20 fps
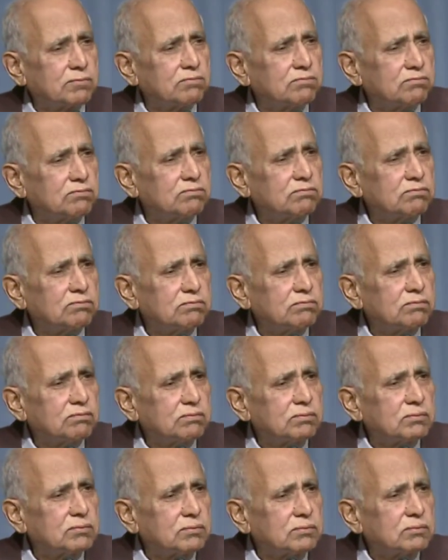
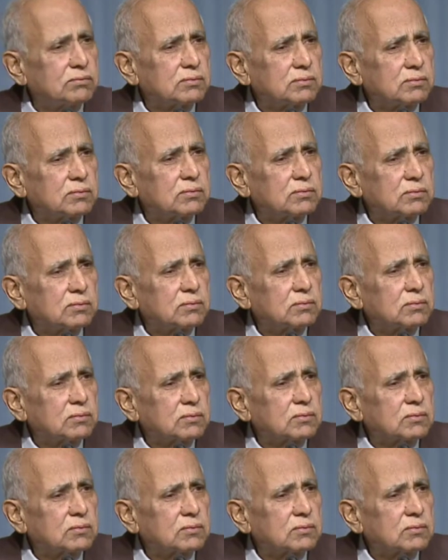No one is speaking in this clip.